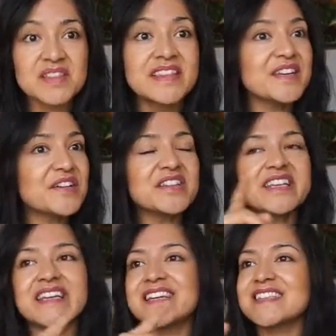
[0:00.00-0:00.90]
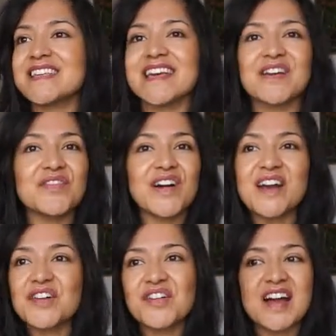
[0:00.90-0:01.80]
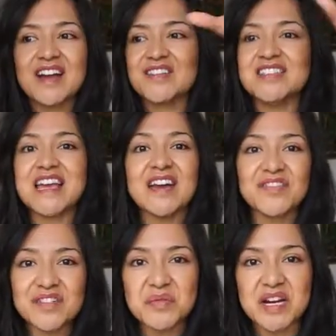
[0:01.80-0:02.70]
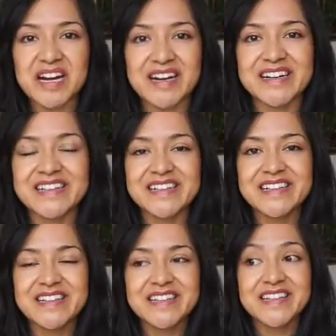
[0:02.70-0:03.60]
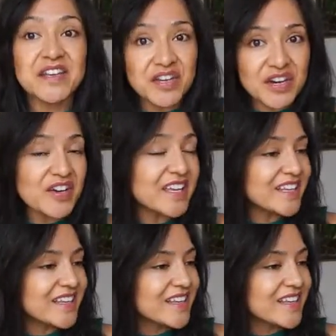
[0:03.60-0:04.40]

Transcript: Literally, it's like firecrackers everywhere. Can you hear it?